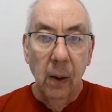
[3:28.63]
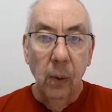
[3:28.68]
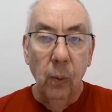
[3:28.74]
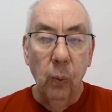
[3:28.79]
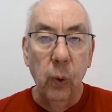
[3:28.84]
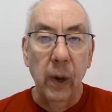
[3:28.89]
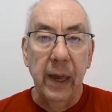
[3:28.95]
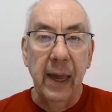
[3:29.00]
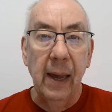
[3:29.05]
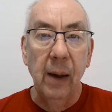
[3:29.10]

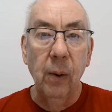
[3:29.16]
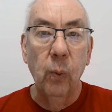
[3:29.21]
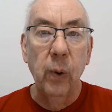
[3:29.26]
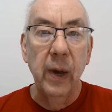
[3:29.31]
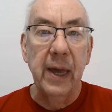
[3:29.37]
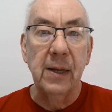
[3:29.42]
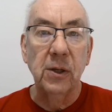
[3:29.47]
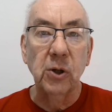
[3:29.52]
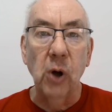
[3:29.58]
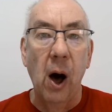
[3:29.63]
we,
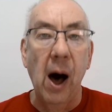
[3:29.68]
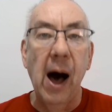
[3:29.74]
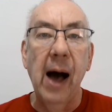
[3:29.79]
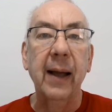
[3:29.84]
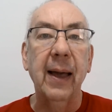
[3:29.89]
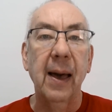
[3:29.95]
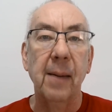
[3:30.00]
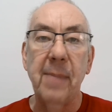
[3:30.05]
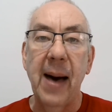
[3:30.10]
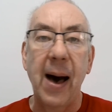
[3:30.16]
we
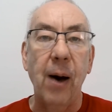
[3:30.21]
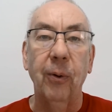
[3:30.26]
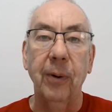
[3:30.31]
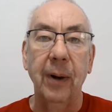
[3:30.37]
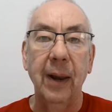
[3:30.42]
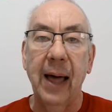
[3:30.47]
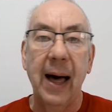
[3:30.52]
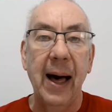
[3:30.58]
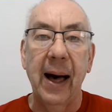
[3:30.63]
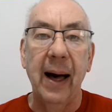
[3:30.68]
talk about
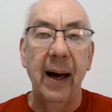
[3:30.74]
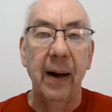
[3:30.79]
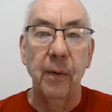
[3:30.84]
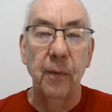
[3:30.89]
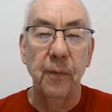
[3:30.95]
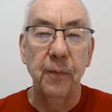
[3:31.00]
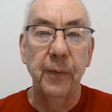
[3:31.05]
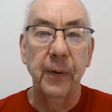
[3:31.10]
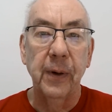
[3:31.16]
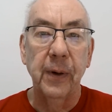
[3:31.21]
love,